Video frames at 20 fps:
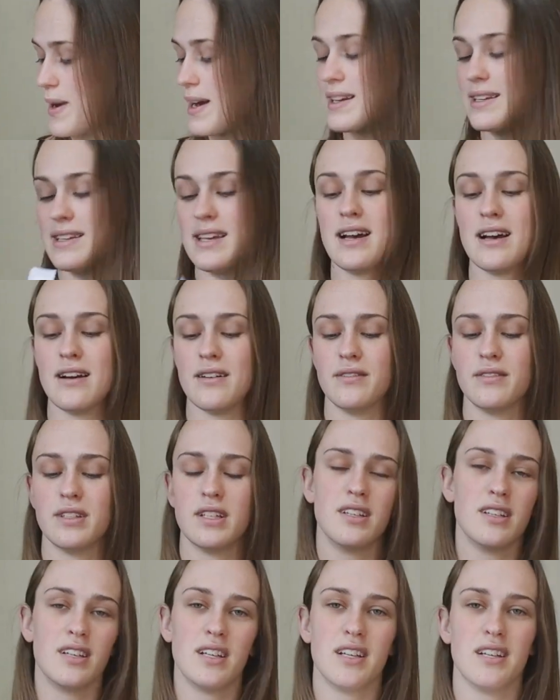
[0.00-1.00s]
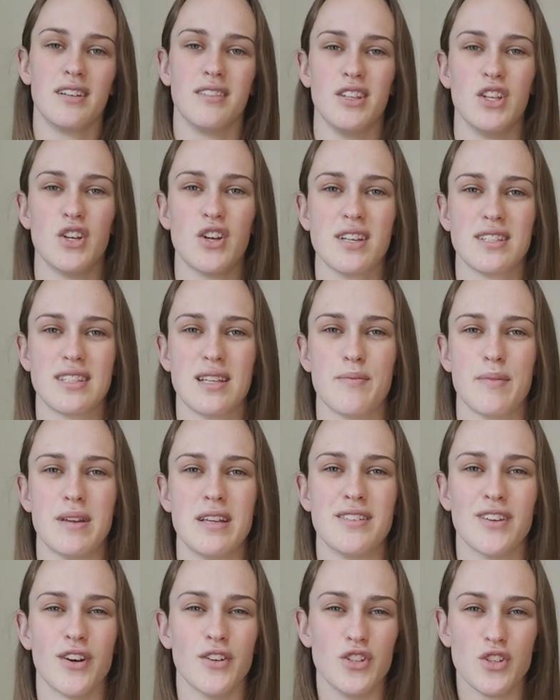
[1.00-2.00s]
But yeah, you guys let
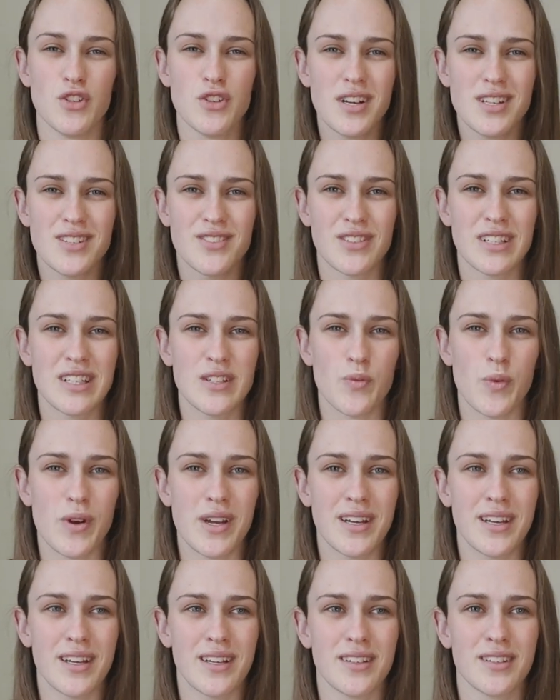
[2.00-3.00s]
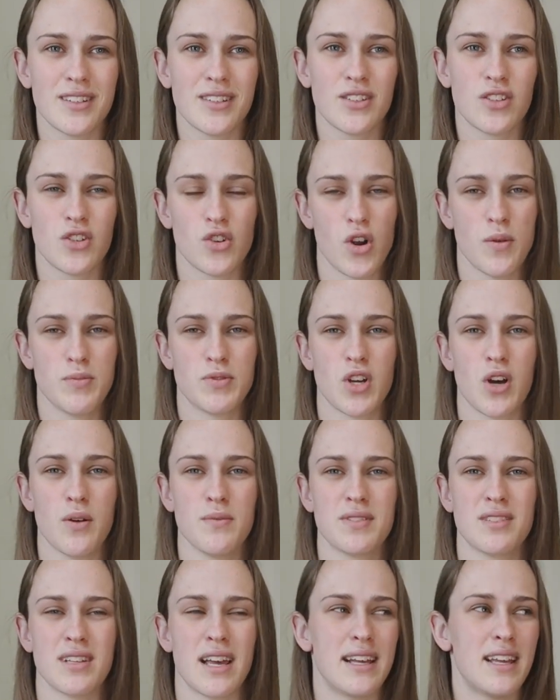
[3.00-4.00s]
me know, do you guys really wear crop tops?